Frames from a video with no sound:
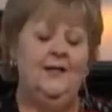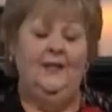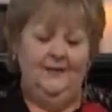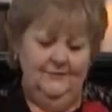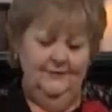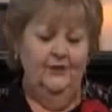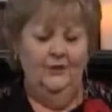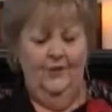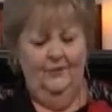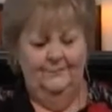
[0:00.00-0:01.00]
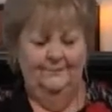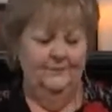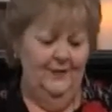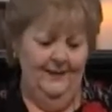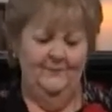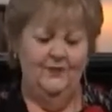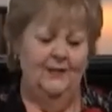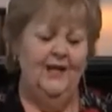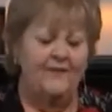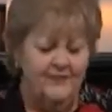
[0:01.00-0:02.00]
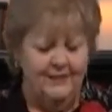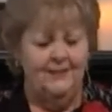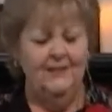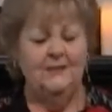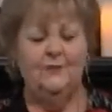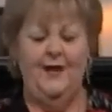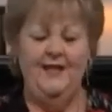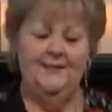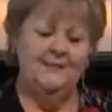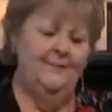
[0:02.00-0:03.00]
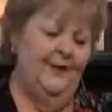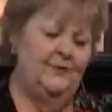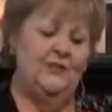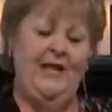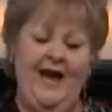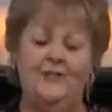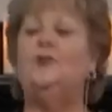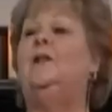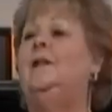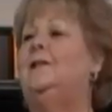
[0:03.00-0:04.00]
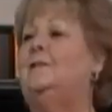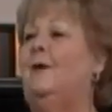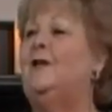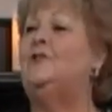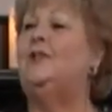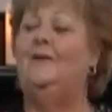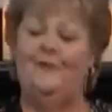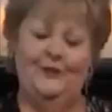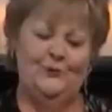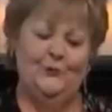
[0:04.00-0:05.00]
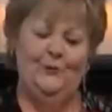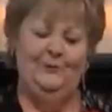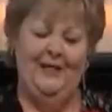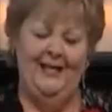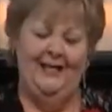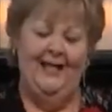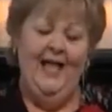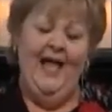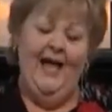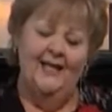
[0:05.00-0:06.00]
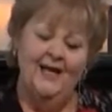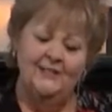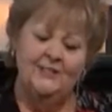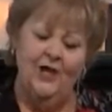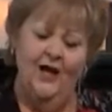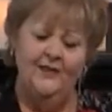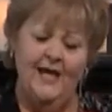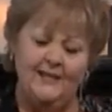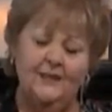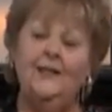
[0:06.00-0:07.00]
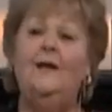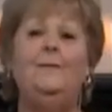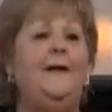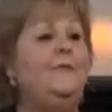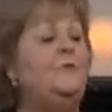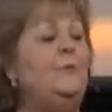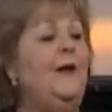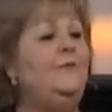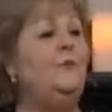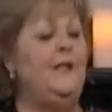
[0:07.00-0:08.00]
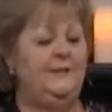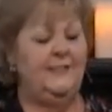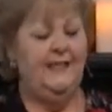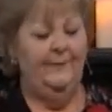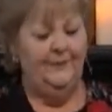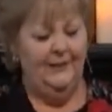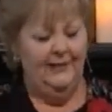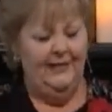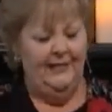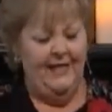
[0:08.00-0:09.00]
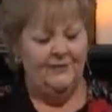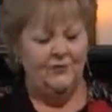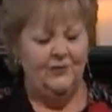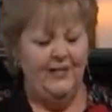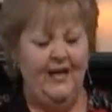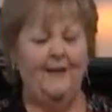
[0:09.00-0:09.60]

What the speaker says: you know what I'm talking. Loving in this way is the most natural expression of our true being. And I saw that a little bit for my friend Skip and Lee yesterday.